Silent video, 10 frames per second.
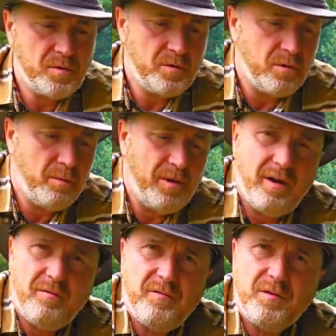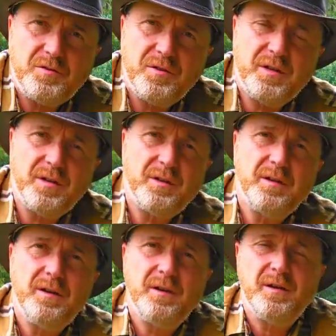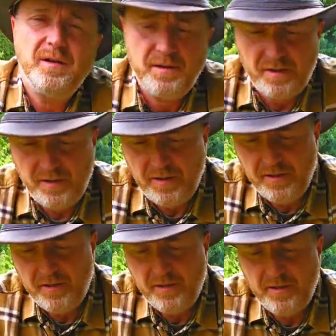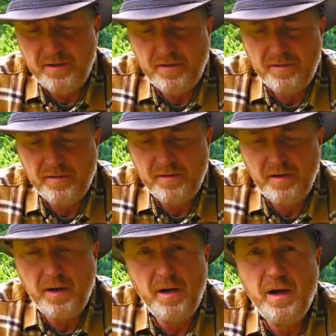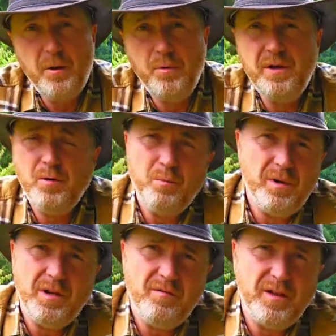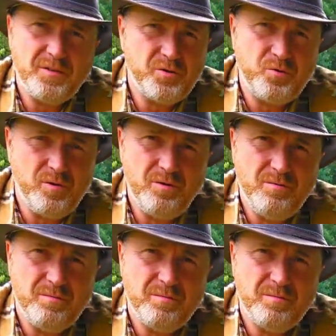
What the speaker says: you're malfunctioning, and I really don't believe that's true.